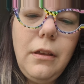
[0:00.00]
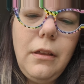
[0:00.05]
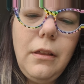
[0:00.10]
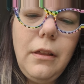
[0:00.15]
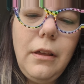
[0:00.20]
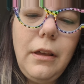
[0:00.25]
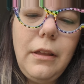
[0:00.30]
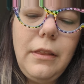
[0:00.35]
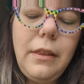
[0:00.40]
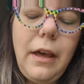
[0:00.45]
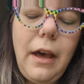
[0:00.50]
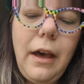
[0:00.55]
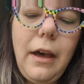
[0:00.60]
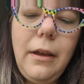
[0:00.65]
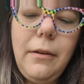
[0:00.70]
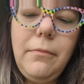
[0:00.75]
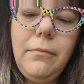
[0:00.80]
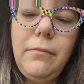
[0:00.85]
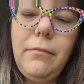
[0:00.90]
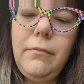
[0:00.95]
Like
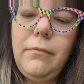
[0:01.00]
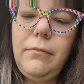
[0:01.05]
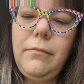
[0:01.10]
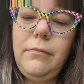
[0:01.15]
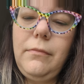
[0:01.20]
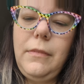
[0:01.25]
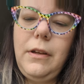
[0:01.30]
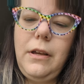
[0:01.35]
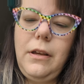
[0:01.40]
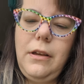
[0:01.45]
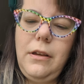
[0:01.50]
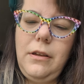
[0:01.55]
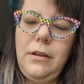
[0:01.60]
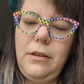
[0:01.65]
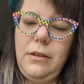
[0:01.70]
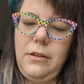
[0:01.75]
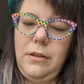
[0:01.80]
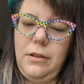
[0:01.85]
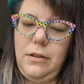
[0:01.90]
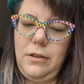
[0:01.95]
that.
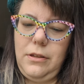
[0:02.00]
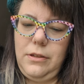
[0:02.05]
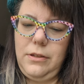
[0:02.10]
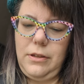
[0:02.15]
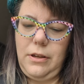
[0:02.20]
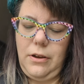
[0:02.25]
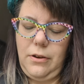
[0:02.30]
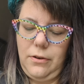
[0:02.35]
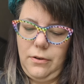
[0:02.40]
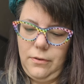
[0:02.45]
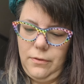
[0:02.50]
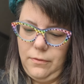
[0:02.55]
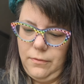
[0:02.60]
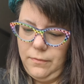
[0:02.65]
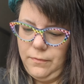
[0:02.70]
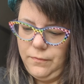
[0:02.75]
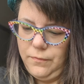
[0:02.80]
So I'm